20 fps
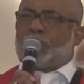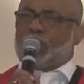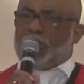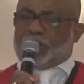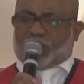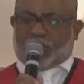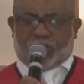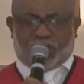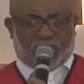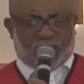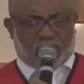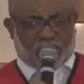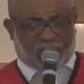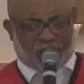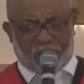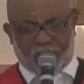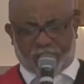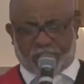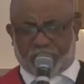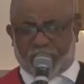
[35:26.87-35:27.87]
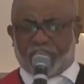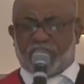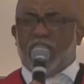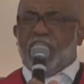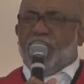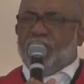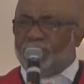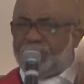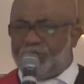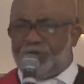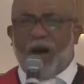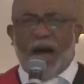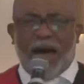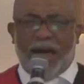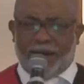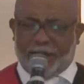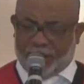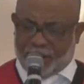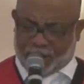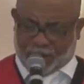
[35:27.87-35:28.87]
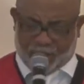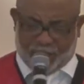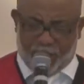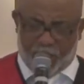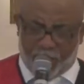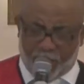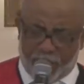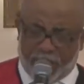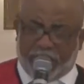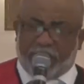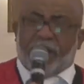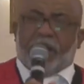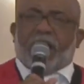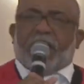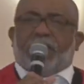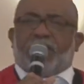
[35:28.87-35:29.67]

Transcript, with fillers: this is the church's finest moment